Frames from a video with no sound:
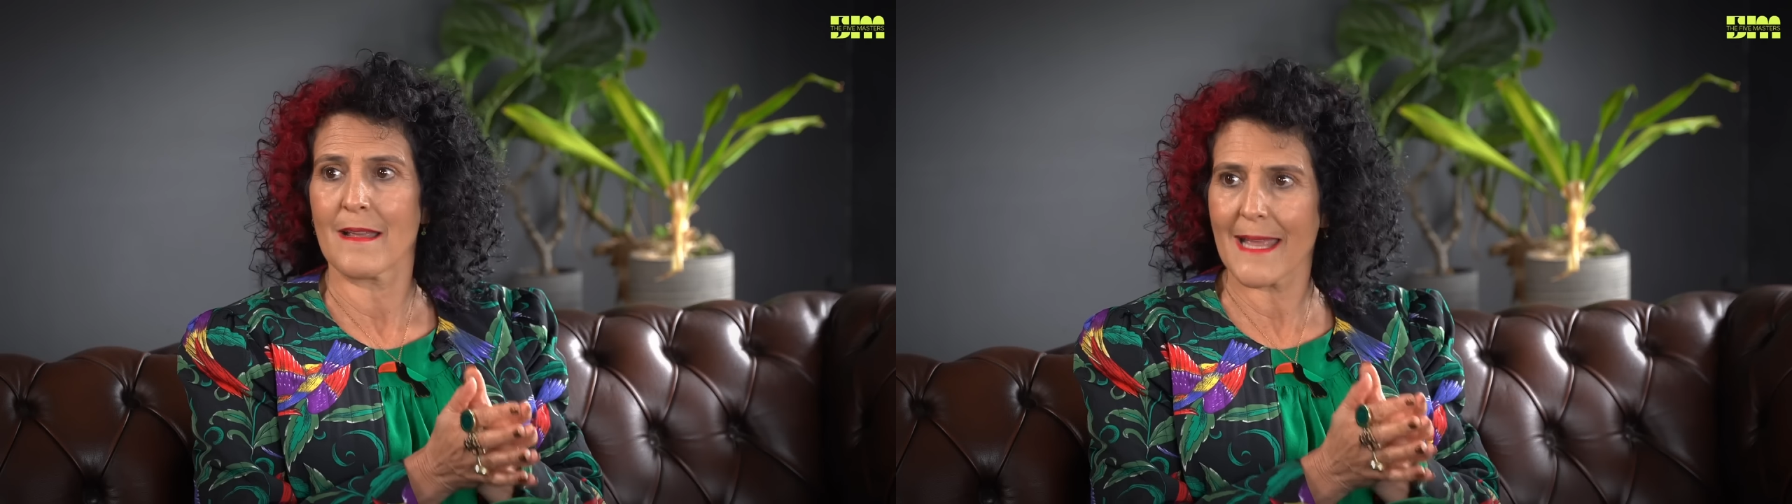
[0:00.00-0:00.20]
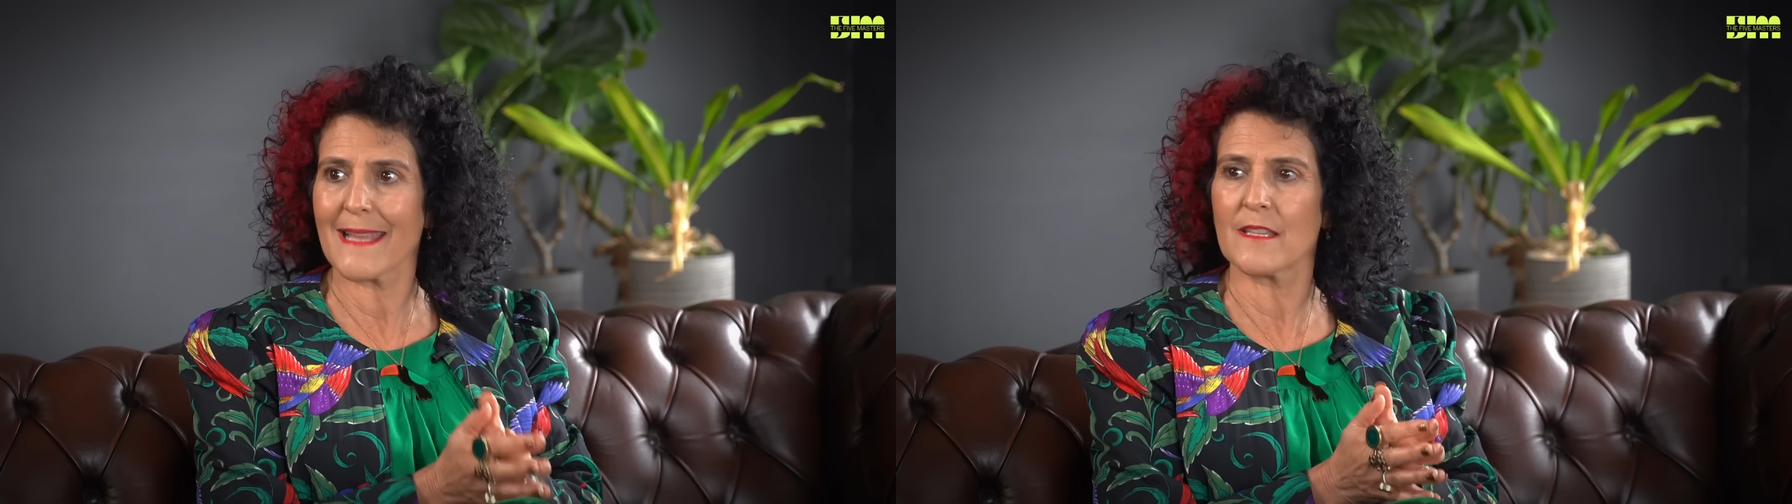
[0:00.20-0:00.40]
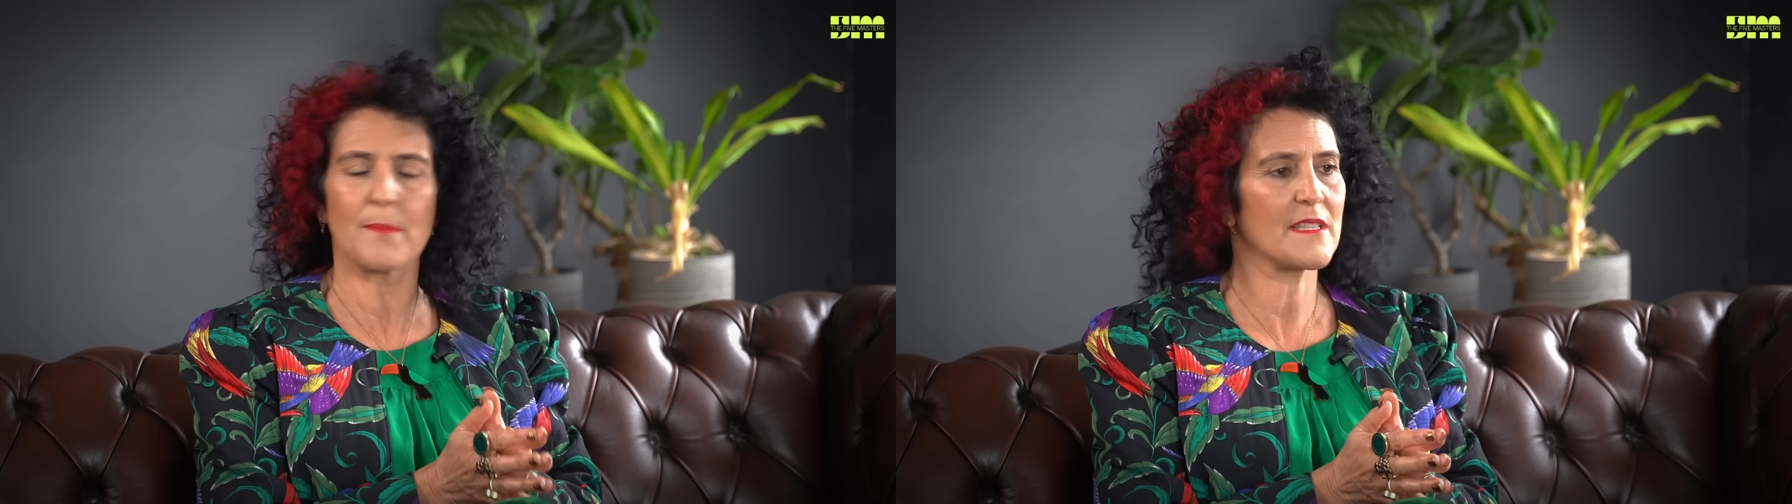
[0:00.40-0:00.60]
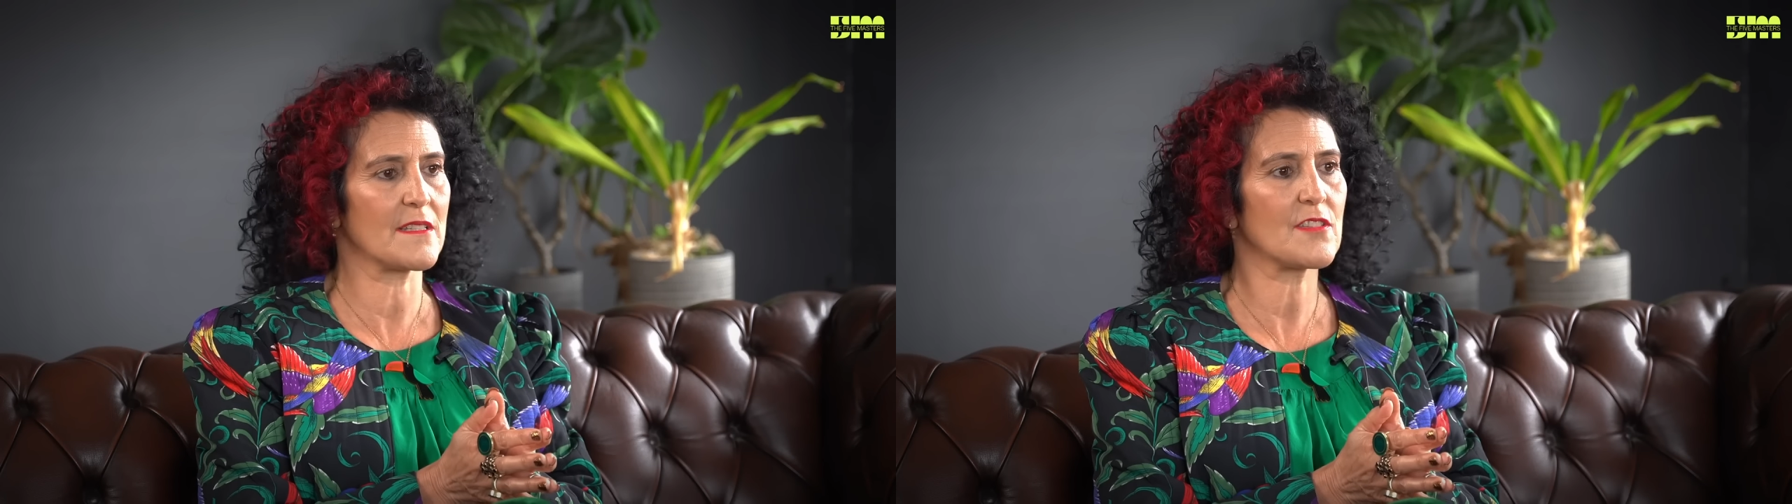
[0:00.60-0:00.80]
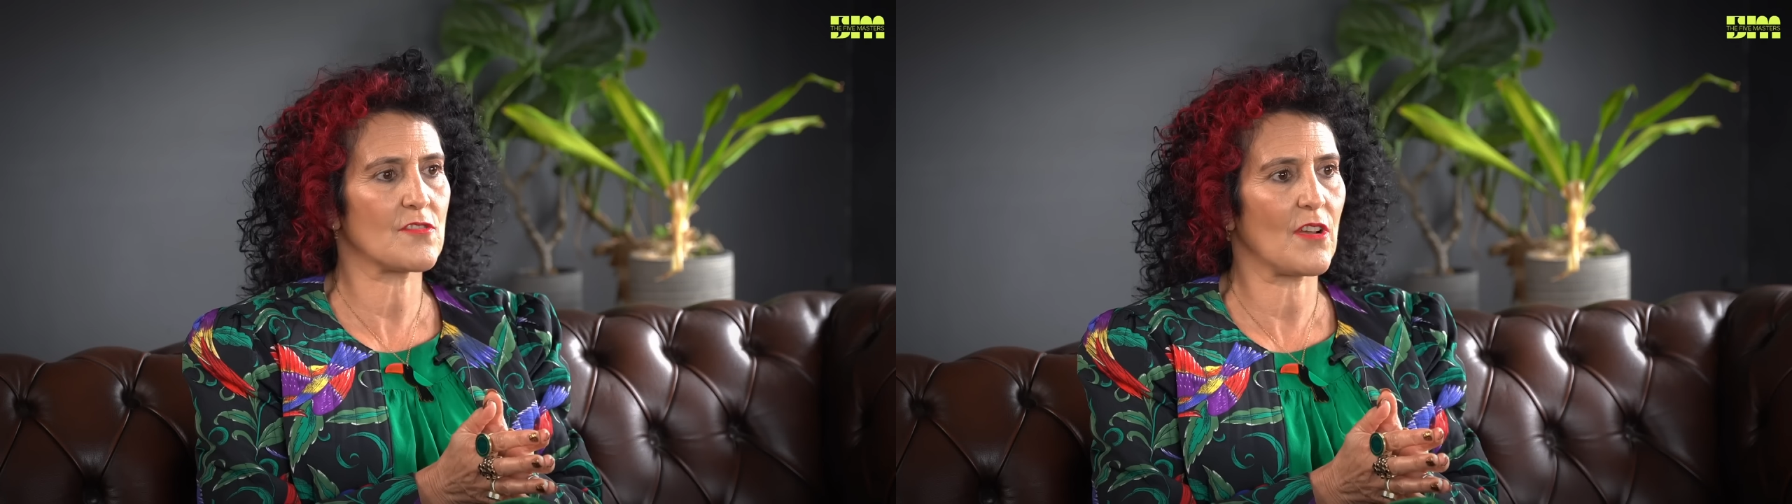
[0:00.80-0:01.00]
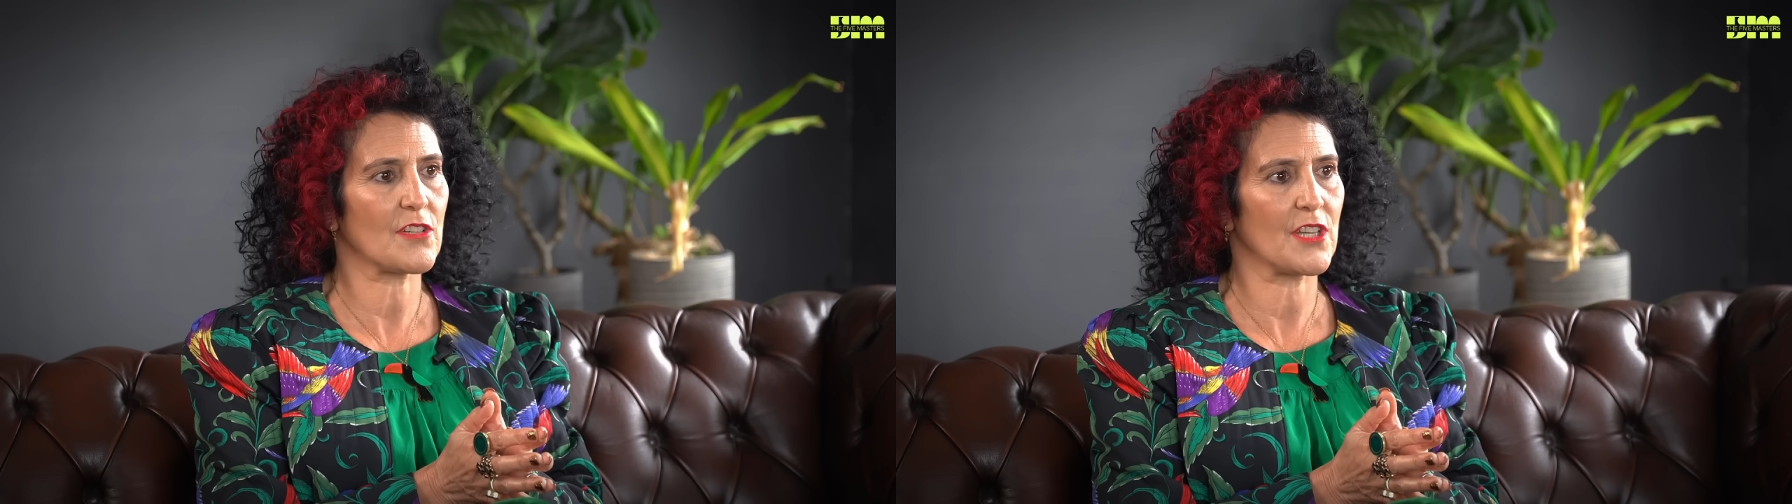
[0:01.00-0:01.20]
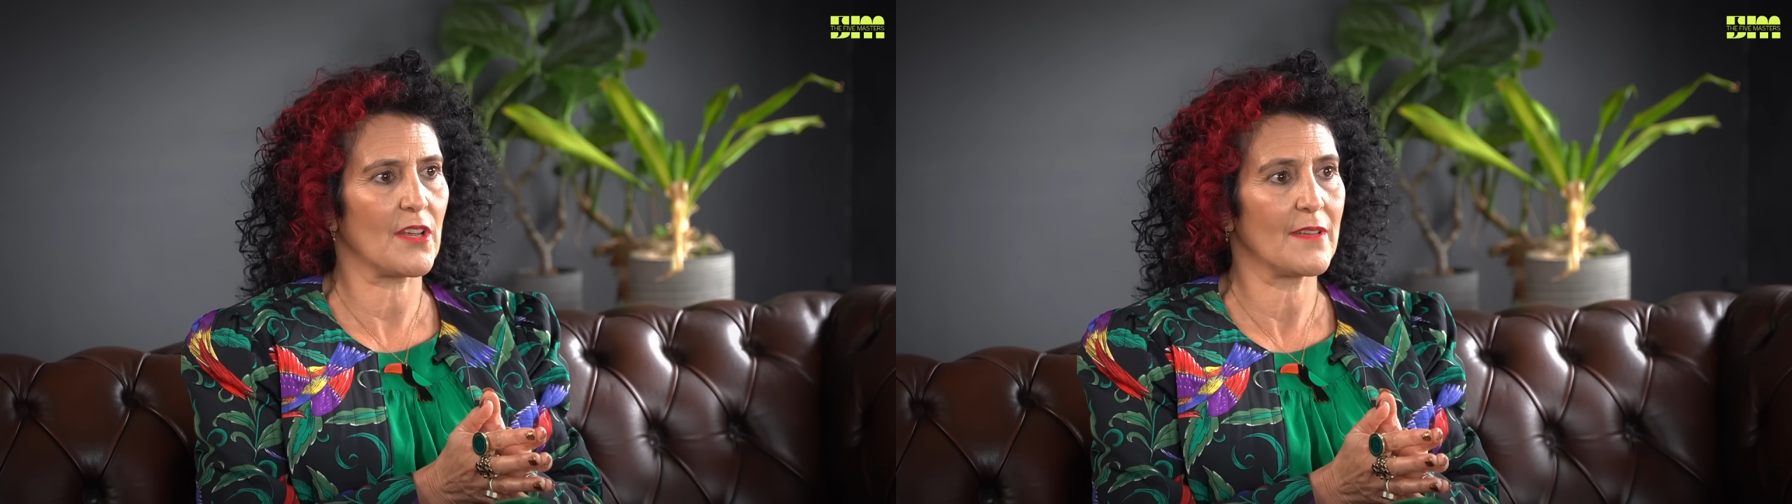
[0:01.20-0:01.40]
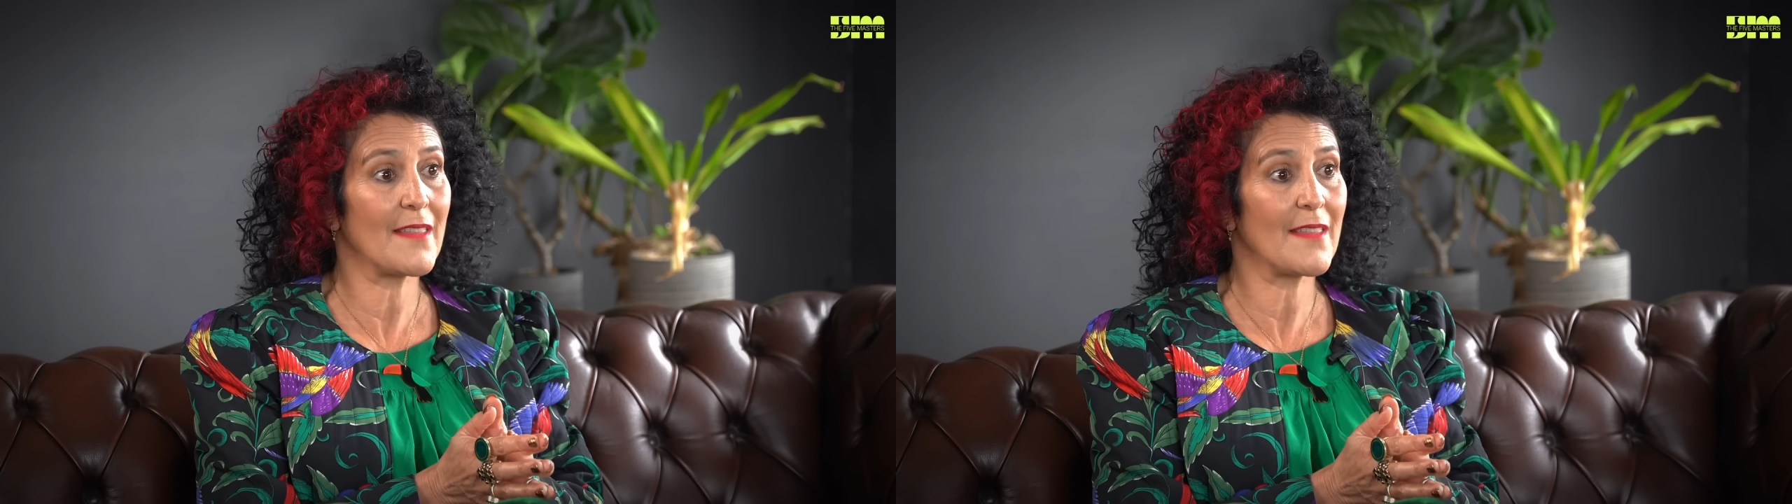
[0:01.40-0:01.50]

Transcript: in the business structure,